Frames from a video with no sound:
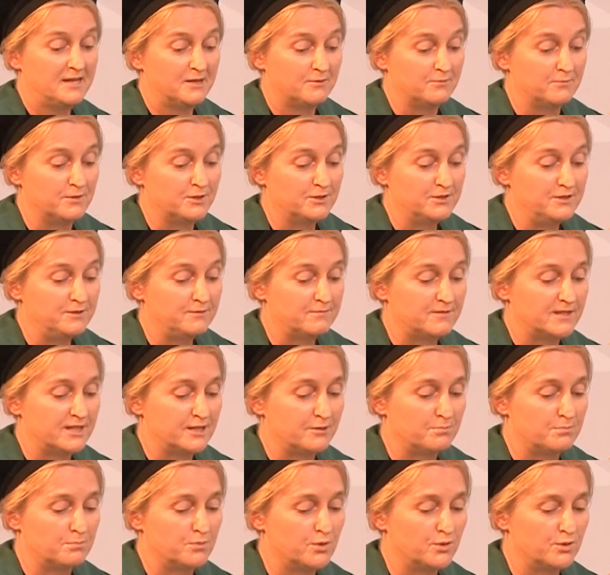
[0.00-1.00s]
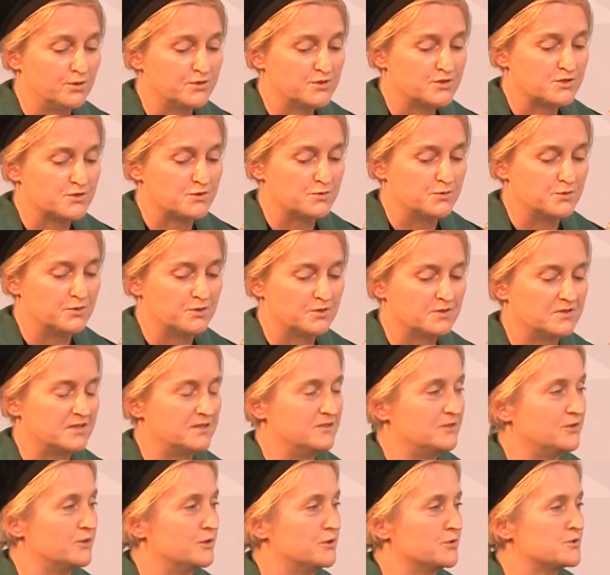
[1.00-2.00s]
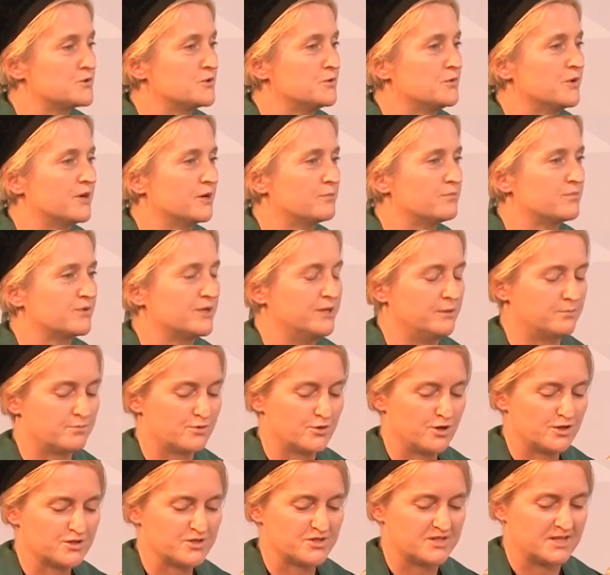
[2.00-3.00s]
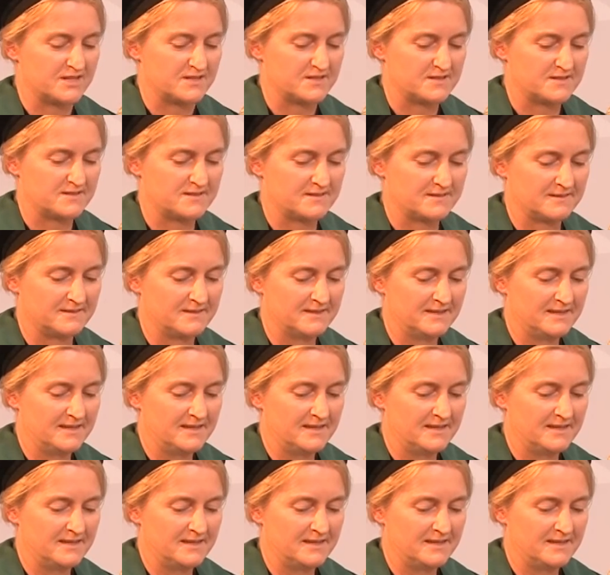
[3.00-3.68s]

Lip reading: will develop mold sooner than those who are pre-processed,